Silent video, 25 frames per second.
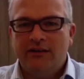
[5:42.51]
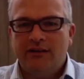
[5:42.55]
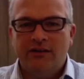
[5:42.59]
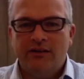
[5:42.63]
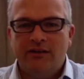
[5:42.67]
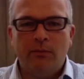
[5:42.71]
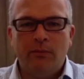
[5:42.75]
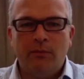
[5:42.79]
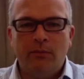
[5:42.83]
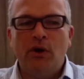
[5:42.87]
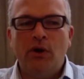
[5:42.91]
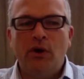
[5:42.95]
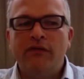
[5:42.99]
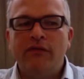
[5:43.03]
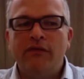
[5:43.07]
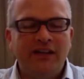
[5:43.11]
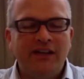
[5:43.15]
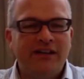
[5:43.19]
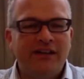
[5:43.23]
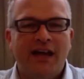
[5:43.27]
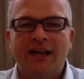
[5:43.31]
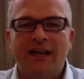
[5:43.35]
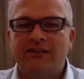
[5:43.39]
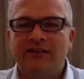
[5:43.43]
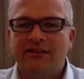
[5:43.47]
The
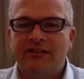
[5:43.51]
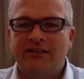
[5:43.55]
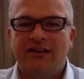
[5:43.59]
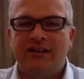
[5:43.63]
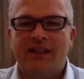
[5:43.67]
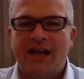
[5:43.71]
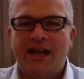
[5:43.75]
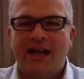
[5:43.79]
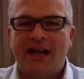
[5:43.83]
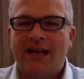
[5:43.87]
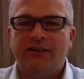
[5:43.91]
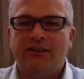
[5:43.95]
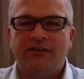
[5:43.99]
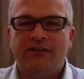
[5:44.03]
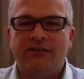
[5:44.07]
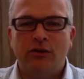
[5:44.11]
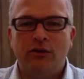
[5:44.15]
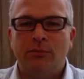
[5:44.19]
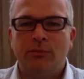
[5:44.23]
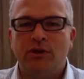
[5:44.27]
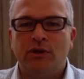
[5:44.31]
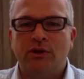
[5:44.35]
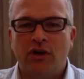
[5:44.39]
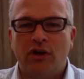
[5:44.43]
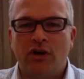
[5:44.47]
perfect answer to that is
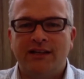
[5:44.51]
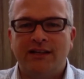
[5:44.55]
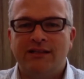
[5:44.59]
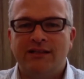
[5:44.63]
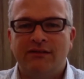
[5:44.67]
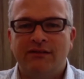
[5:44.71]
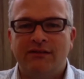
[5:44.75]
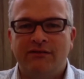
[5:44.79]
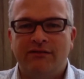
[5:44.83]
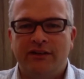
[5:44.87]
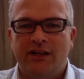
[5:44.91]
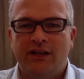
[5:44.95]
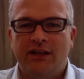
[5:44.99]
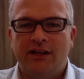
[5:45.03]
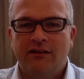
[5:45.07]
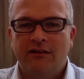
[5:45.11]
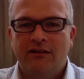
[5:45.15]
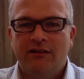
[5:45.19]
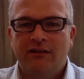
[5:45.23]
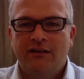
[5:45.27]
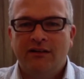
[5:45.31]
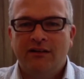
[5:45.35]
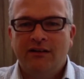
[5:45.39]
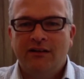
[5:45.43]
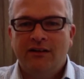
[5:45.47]
human creativity.
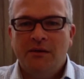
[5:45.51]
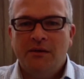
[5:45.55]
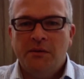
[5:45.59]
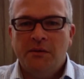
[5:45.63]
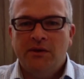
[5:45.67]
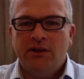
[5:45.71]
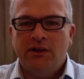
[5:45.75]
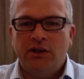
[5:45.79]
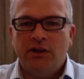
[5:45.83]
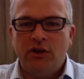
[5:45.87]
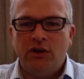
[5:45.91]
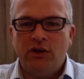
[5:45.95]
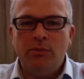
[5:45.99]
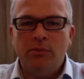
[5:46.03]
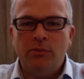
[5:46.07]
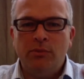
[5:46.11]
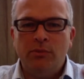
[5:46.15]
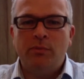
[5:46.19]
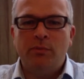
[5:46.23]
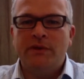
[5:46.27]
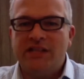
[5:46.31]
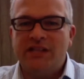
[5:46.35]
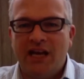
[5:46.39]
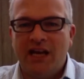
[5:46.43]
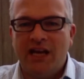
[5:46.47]
Human
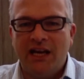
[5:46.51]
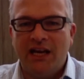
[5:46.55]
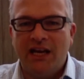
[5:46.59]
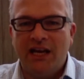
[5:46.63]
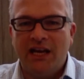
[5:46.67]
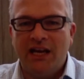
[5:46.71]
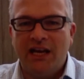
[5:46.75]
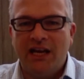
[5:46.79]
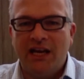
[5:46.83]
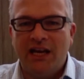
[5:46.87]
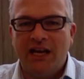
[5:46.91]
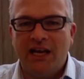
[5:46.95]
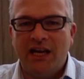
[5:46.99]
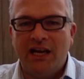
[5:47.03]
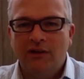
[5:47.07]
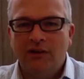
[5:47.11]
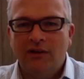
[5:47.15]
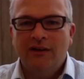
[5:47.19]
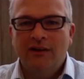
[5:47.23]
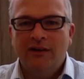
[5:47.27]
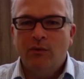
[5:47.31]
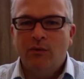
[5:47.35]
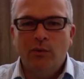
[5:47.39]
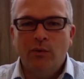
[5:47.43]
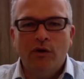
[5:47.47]
potential
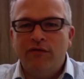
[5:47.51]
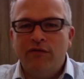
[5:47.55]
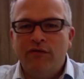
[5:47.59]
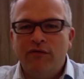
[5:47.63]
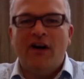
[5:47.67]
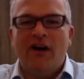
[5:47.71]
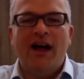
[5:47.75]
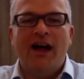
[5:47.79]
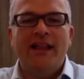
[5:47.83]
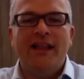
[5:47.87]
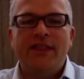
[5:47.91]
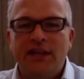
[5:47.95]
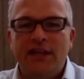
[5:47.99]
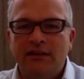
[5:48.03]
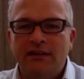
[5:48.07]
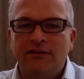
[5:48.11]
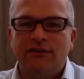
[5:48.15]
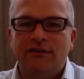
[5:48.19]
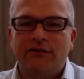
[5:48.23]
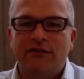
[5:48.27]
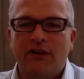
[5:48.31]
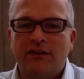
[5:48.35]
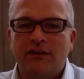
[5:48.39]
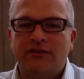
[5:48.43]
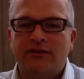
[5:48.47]
will find
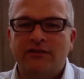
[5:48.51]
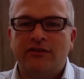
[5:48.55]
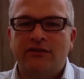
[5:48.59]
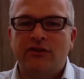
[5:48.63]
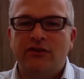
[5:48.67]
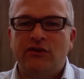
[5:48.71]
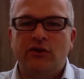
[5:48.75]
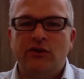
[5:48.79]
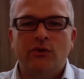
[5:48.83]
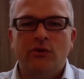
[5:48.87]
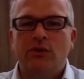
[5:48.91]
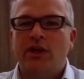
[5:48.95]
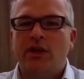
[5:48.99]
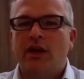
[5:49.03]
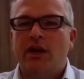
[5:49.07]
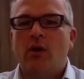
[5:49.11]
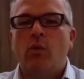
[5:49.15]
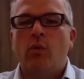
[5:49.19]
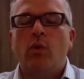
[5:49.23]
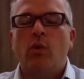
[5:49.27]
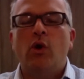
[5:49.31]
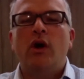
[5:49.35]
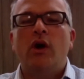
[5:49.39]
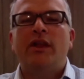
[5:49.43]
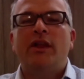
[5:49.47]
things for us to do that are
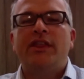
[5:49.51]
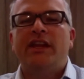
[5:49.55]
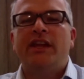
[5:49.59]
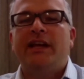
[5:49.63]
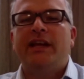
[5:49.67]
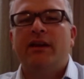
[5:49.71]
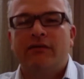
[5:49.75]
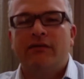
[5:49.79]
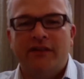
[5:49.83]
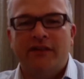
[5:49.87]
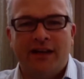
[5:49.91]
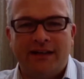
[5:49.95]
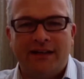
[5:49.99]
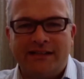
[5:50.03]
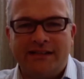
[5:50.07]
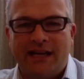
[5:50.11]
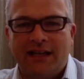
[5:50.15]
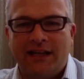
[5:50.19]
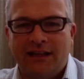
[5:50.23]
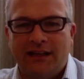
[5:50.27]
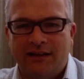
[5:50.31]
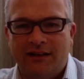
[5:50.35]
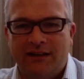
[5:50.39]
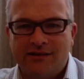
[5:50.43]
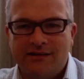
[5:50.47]
worthy of our
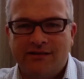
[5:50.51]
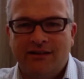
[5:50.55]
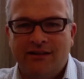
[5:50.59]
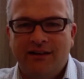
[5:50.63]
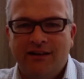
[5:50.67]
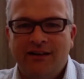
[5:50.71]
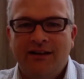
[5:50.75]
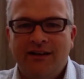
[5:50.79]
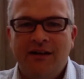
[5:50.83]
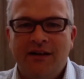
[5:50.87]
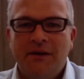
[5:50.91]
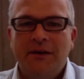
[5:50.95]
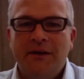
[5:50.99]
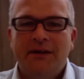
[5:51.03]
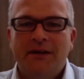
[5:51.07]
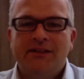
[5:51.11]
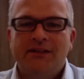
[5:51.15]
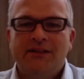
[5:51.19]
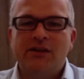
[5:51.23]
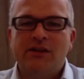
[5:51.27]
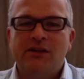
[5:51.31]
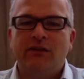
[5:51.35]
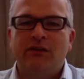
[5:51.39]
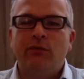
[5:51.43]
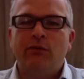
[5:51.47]
talents.
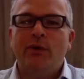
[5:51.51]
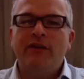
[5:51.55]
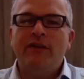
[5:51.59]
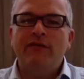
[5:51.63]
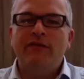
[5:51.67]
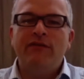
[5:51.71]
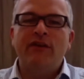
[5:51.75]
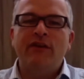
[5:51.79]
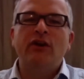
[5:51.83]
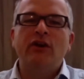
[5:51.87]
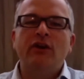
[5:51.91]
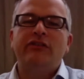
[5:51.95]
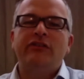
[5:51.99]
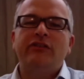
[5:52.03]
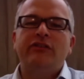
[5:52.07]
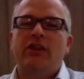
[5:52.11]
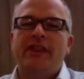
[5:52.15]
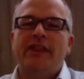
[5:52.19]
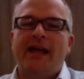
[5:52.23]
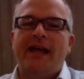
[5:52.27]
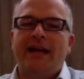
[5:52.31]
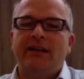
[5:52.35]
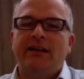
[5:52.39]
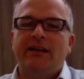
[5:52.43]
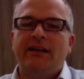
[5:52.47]
So if we focus
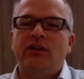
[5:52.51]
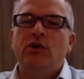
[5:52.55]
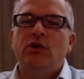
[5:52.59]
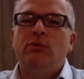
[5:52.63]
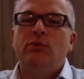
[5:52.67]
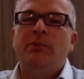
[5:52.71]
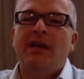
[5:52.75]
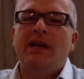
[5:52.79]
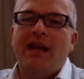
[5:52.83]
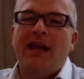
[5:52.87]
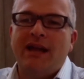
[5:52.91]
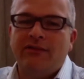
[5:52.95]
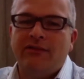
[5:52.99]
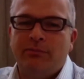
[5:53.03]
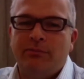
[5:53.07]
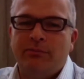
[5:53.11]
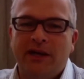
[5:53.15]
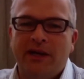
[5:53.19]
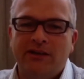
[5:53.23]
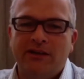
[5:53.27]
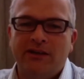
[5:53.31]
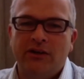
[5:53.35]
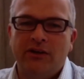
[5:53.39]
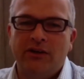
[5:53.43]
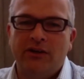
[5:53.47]
on that human
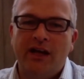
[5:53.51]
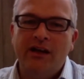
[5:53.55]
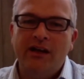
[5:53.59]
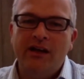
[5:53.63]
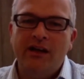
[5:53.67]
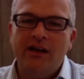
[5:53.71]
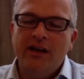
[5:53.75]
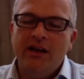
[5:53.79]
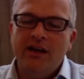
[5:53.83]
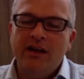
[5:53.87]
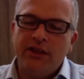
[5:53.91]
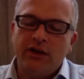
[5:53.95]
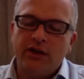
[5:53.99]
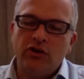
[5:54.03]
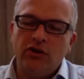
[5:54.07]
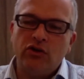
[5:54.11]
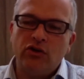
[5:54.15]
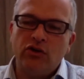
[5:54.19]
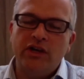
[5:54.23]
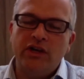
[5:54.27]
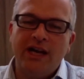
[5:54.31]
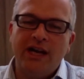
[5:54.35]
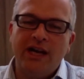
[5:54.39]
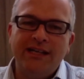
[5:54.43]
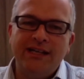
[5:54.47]
aspect, on the
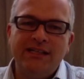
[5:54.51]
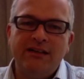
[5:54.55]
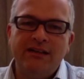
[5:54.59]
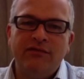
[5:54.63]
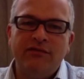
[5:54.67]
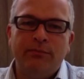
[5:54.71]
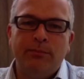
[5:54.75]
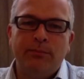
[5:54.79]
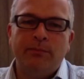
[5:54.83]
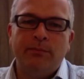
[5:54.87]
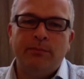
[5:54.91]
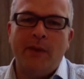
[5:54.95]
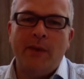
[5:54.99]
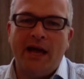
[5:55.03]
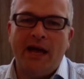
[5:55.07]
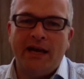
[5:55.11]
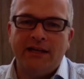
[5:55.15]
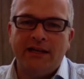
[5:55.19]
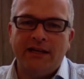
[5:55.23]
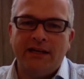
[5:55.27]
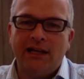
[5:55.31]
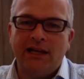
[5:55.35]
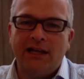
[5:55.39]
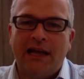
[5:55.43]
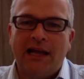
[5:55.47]
creative
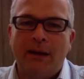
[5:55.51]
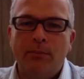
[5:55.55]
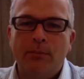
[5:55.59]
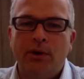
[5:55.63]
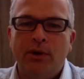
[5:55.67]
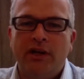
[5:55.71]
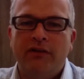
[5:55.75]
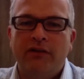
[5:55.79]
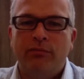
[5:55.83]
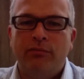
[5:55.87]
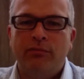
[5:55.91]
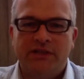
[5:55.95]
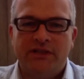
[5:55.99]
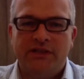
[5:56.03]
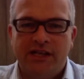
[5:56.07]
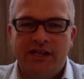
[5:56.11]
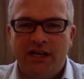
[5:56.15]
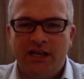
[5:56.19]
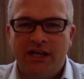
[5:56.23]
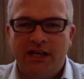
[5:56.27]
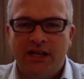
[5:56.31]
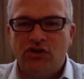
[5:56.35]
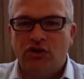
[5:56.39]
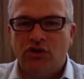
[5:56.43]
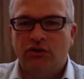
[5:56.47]
and collaborative
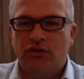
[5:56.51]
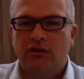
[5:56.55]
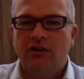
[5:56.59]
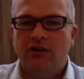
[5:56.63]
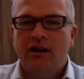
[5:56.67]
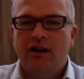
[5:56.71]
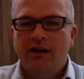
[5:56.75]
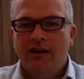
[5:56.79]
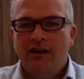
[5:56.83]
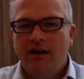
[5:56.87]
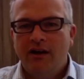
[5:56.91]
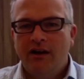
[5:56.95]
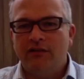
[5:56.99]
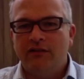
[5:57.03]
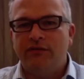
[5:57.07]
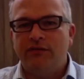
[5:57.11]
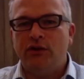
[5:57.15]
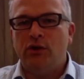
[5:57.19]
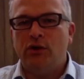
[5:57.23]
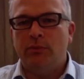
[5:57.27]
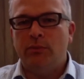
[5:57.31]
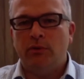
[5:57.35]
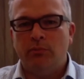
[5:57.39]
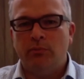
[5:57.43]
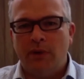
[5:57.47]
potential of
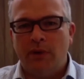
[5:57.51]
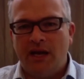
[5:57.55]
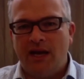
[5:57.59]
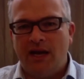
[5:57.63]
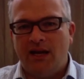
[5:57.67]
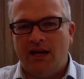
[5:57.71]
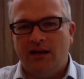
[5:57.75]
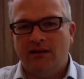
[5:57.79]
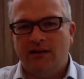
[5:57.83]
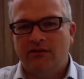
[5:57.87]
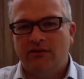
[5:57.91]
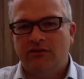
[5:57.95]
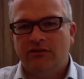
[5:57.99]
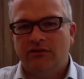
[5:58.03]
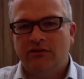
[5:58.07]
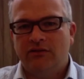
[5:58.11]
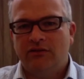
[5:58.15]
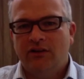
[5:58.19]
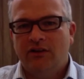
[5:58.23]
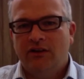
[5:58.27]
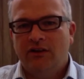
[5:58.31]
human beings,